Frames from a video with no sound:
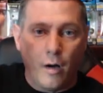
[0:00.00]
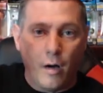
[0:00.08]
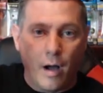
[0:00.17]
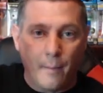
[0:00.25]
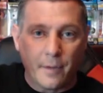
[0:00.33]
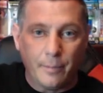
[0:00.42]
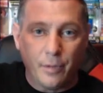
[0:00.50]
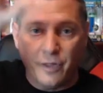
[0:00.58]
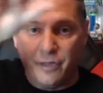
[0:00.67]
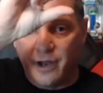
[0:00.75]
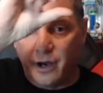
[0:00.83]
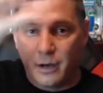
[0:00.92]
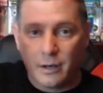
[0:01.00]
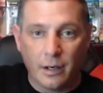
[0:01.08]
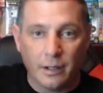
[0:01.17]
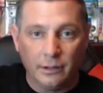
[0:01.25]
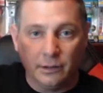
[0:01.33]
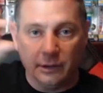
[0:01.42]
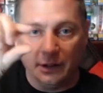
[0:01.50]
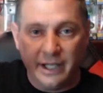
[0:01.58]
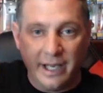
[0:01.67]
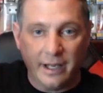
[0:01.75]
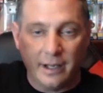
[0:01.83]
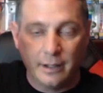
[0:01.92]
to put their
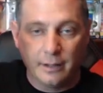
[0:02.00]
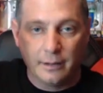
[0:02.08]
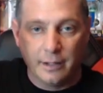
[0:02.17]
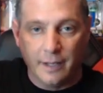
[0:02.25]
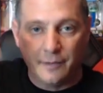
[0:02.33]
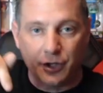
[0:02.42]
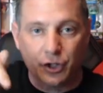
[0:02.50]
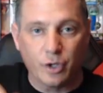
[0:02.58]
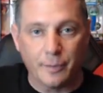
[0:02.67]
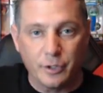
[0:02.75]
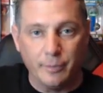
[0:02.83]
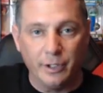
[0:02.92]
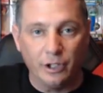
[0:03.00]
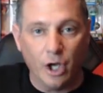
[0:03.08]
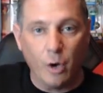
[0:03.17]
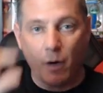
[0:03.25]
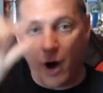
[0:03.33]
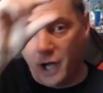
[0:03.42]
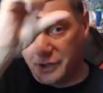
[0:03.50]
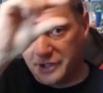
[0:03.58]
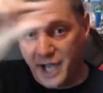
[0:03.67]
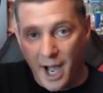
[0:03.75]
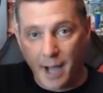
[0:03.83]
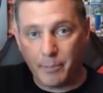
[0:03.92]
link in the description below on
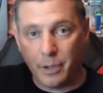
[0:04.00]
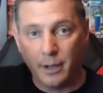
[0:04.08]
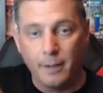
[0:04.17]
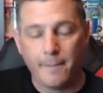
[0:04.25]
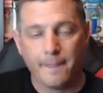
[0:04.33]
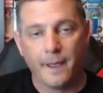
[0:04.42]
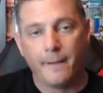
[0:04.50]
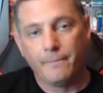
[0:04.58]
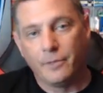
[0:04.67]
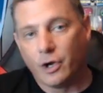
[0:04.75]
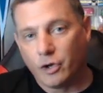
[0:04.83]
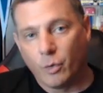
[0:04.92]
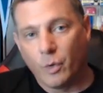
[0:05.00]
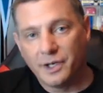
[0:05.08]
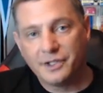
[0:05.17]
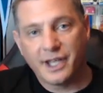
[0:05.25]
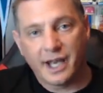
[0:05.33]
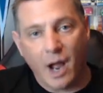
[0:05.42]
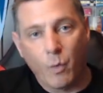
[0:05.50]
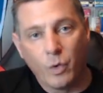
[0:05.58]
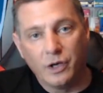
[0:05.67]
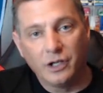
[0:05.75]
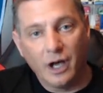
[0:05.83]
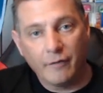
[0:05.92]
top. They're the ones that I would
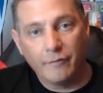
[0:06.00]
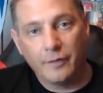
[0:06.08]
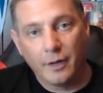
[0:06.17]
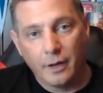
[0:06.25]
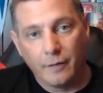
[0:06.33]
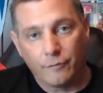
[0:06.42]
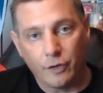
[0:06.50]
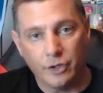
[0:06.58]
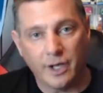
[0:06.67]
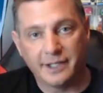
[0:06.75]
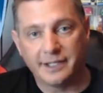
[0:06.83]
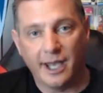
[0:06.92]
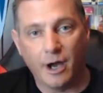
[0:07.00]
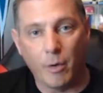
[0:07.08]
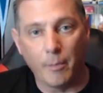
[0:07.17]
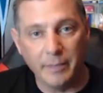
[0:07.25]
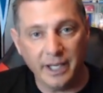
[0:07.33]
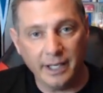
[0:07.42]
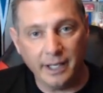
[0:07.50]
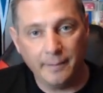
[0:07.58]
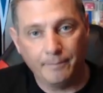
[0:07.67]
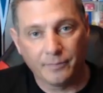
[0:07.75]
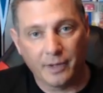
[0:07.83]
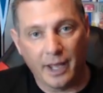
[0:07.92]
love for you guys to help me
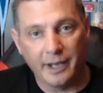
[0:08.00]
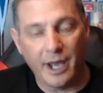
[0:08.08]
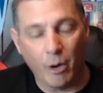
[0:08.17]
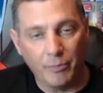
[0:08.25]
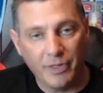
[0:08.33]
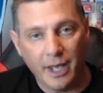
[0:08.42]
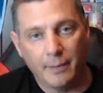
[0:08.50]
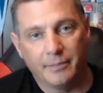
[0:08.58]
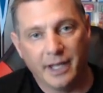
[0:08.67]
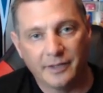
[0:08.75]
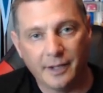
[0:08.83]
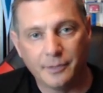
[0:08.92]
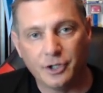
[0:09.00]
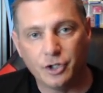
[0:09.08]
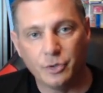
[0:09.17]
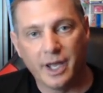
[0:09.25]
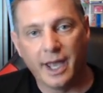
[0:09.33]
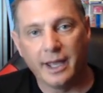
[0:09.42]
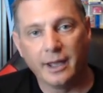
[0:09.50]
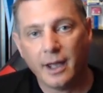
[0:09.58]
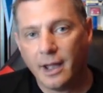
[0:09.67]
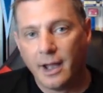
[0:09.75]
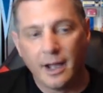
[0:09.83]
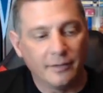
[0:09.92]
and help them get them to 2K.
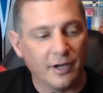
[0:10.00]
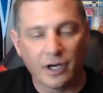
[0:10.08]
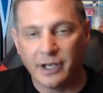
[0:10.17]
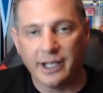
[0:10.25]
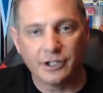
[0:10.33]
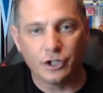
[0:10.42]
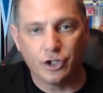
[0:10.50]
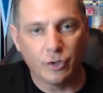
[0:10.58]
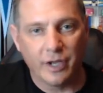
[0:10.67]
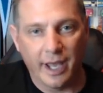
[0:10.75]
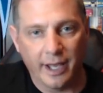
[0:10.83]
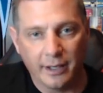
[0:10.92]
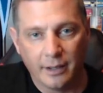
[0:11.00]
They're going to get to 2K